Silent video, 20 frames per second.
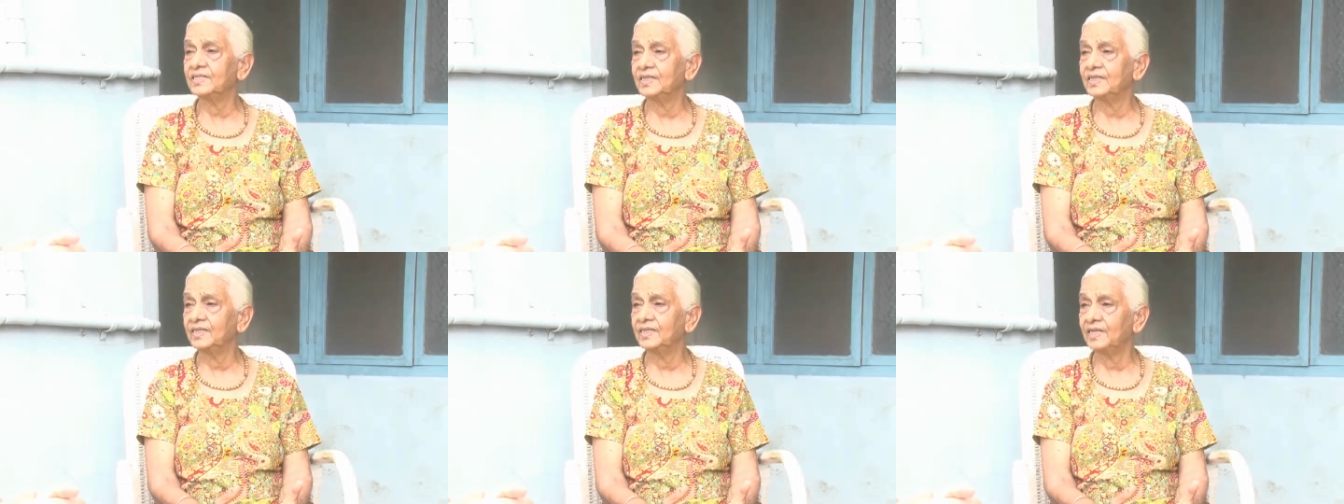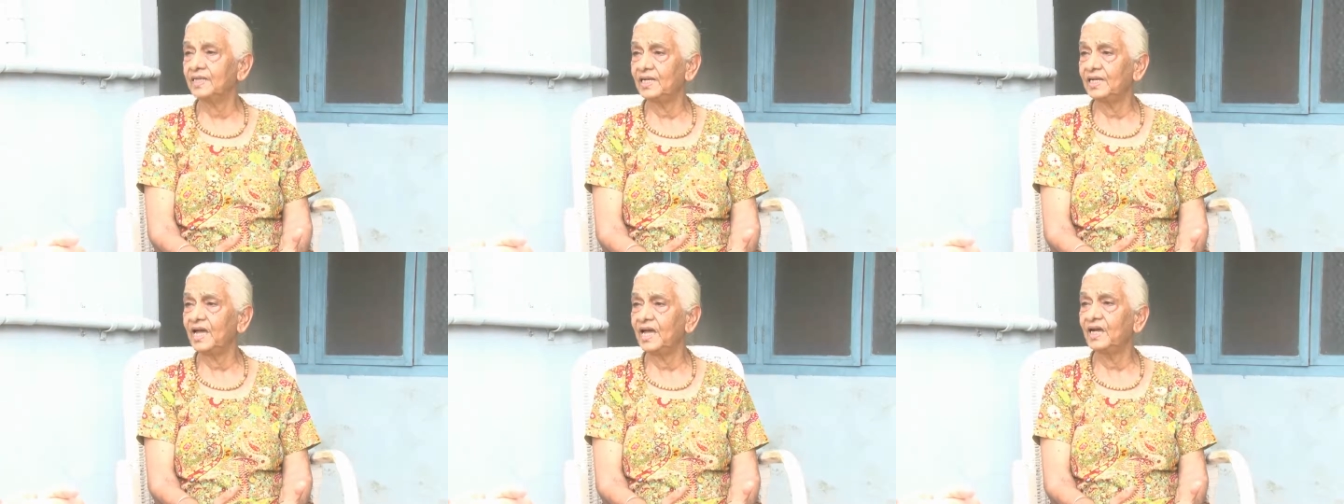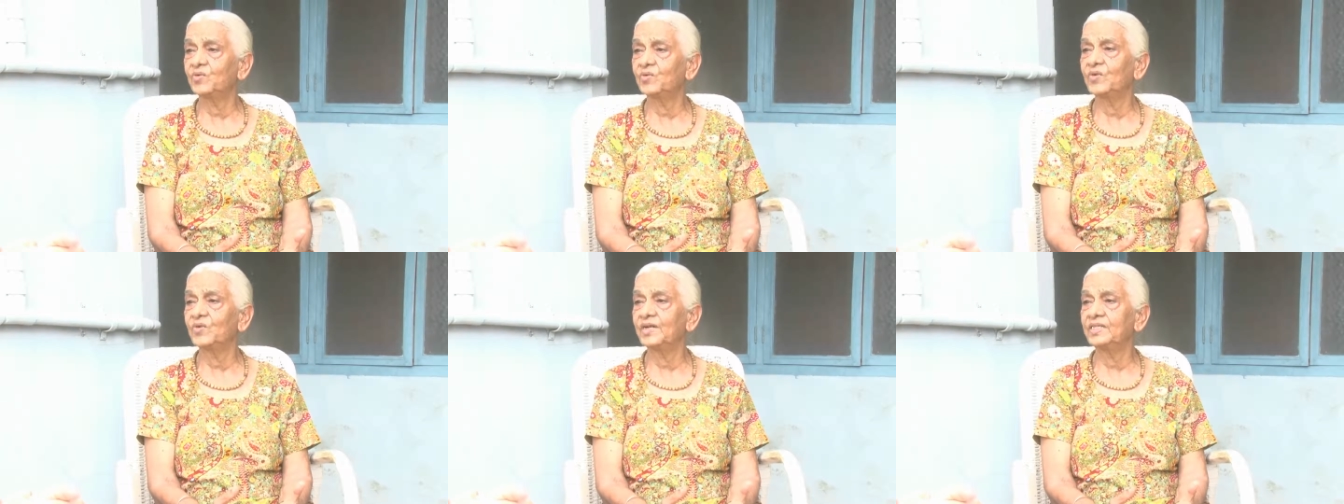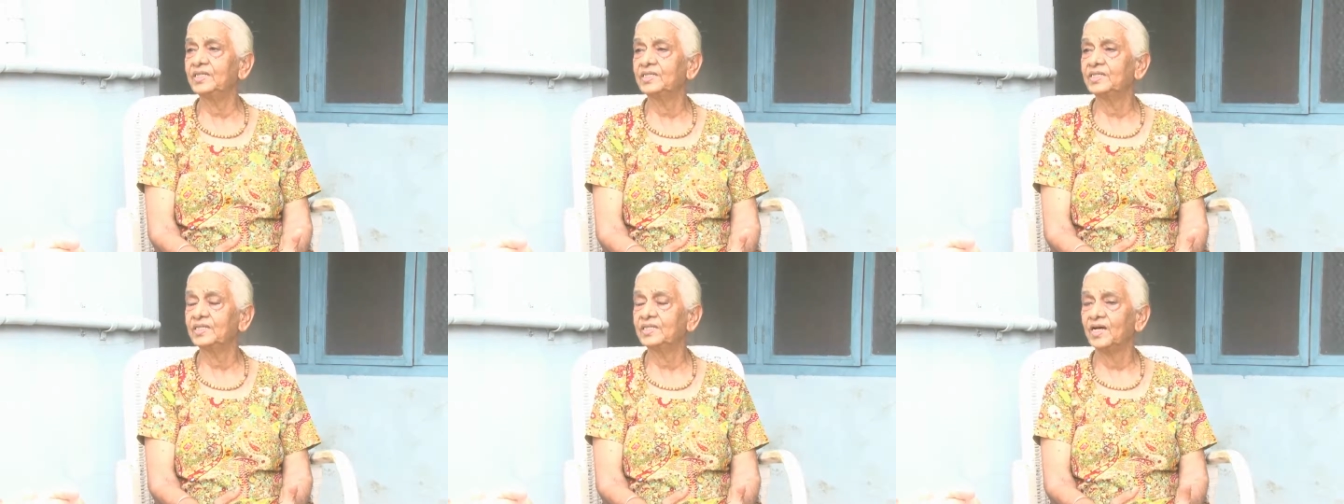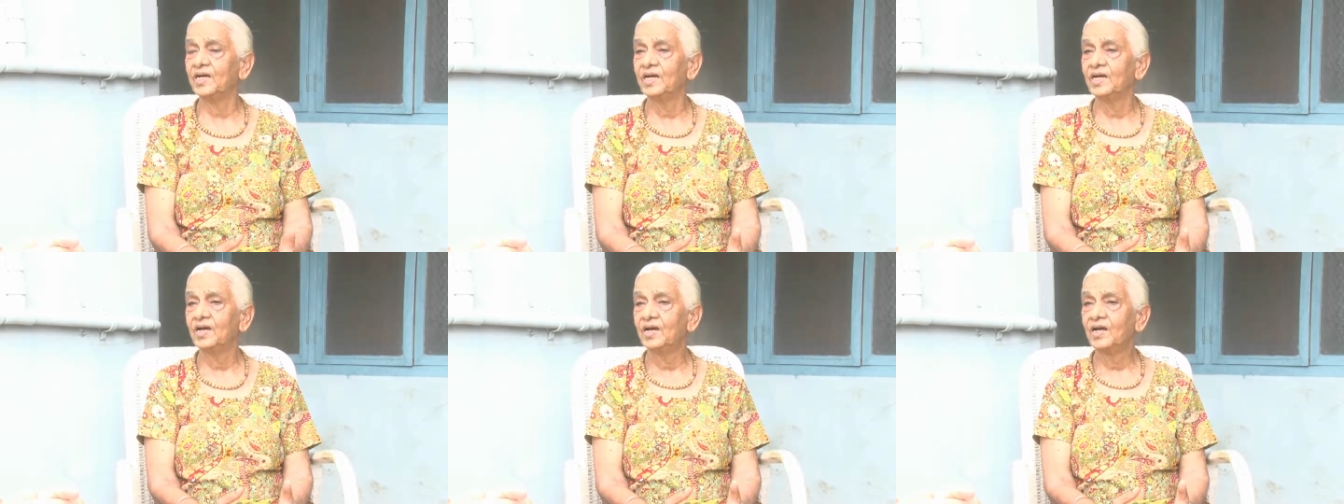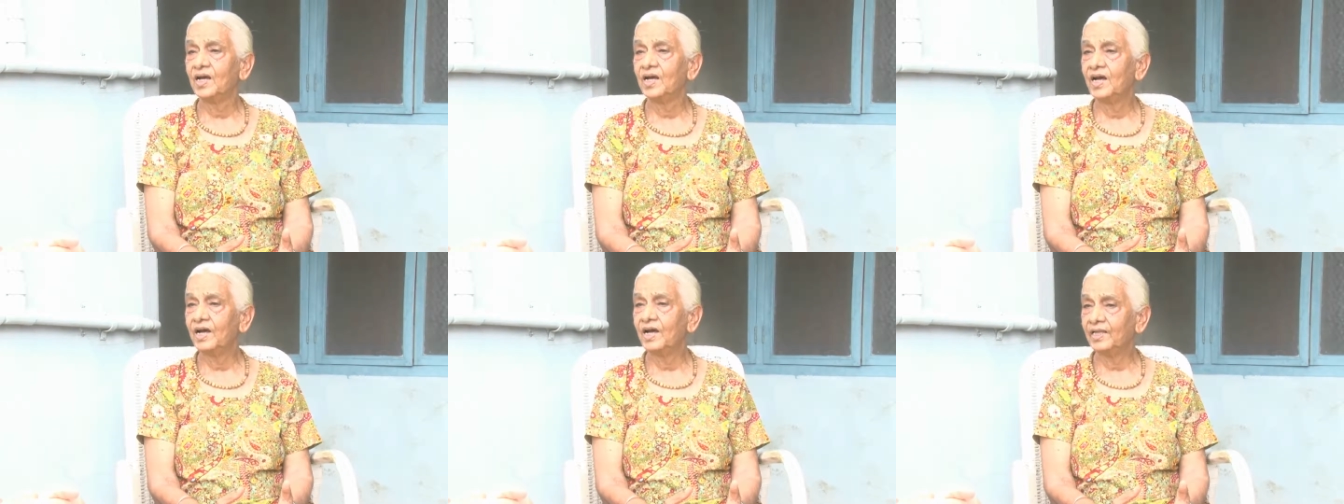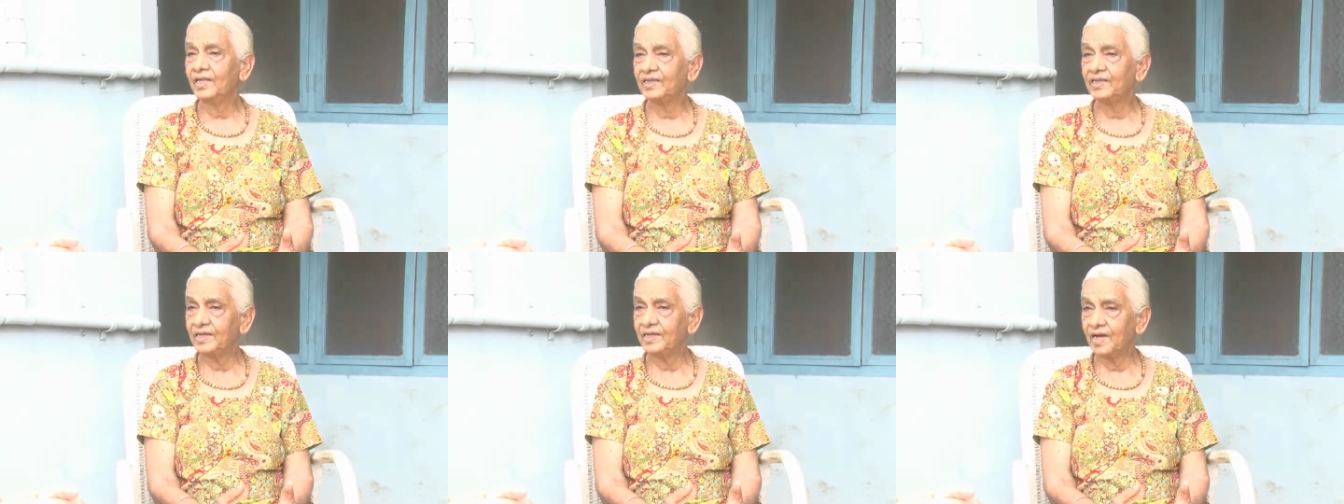in the language
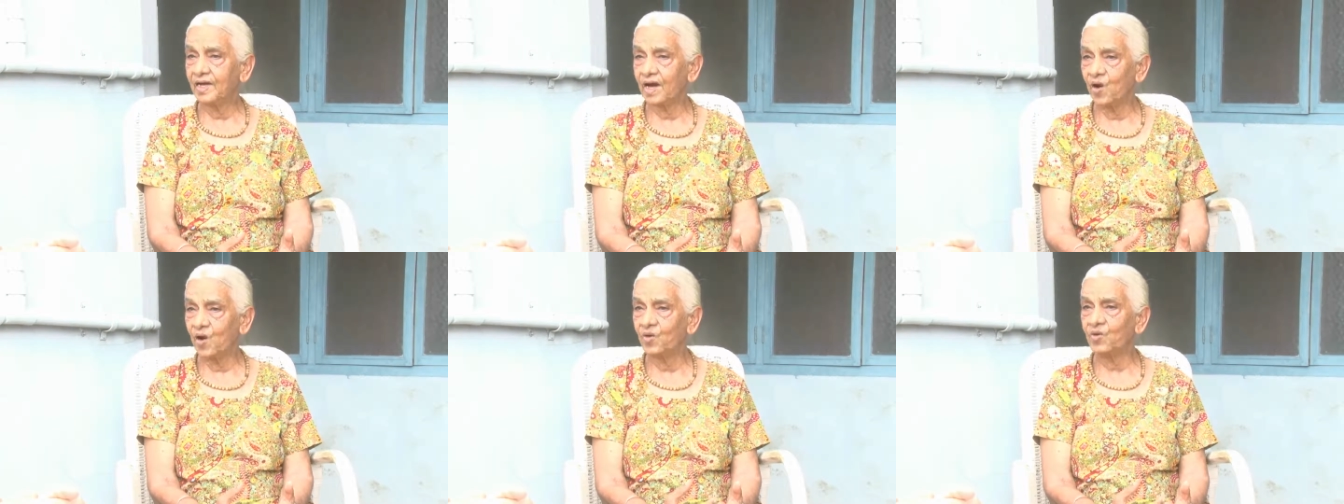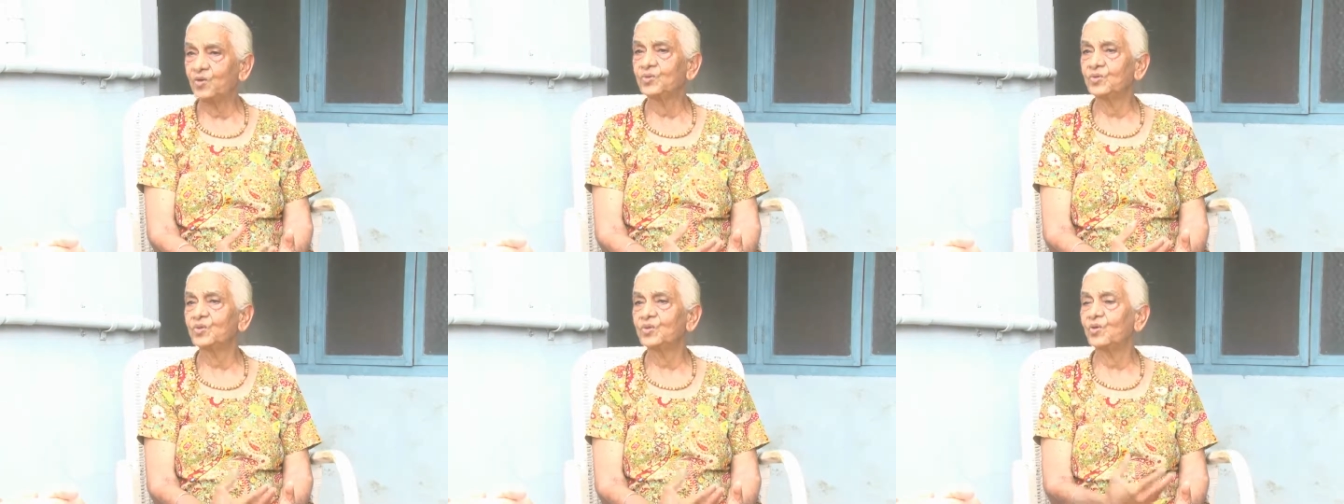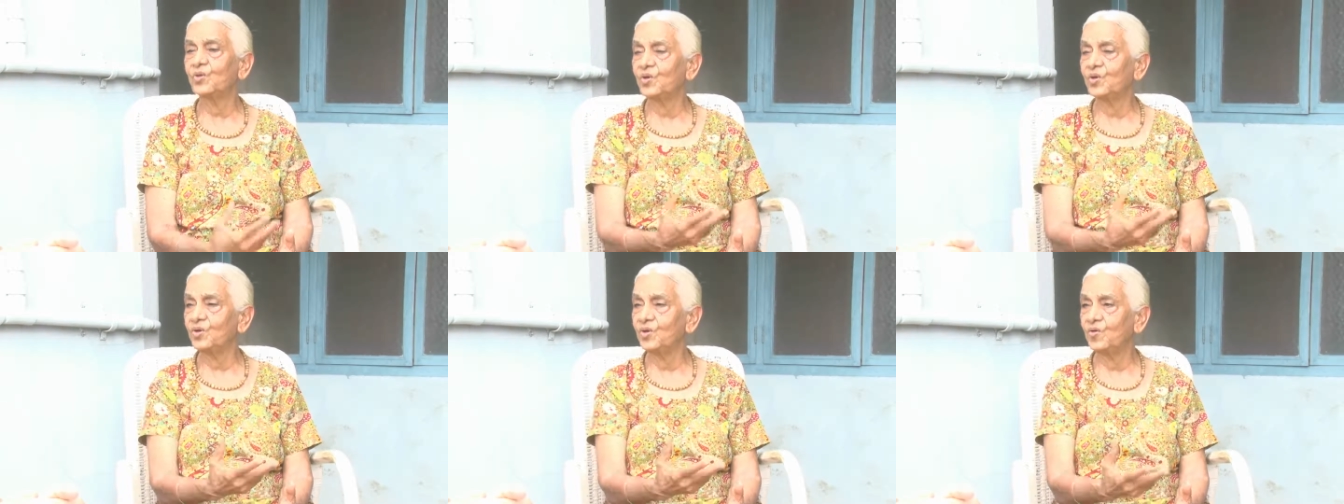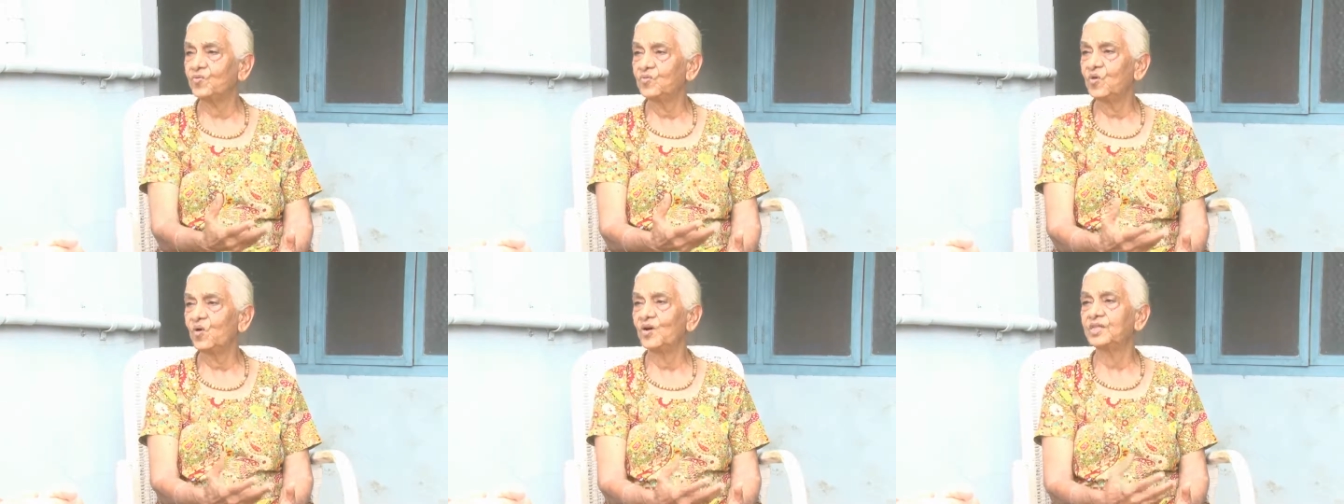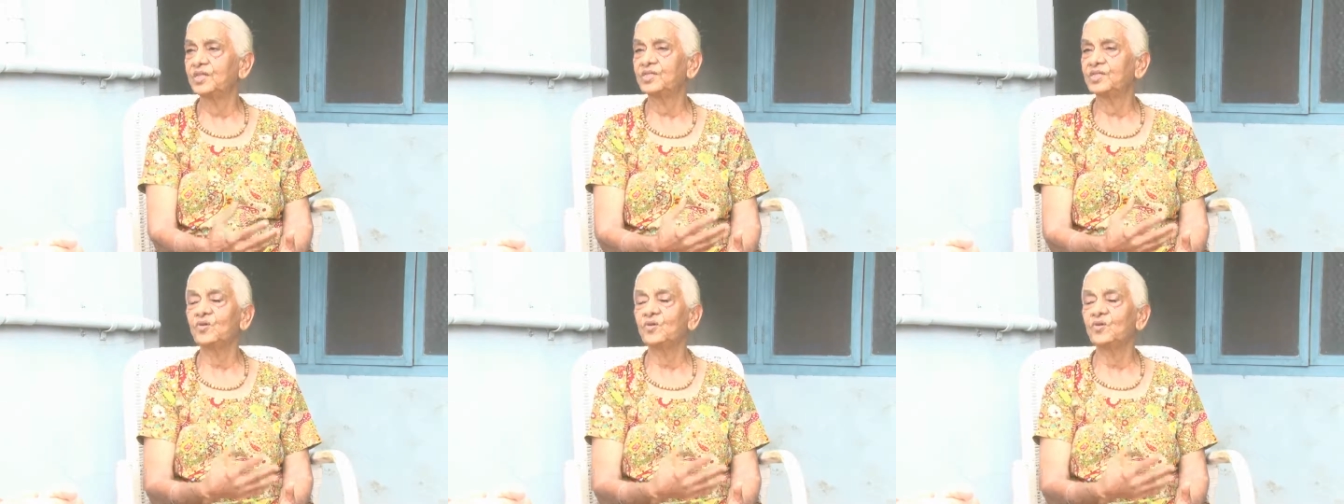and how you throw your voice,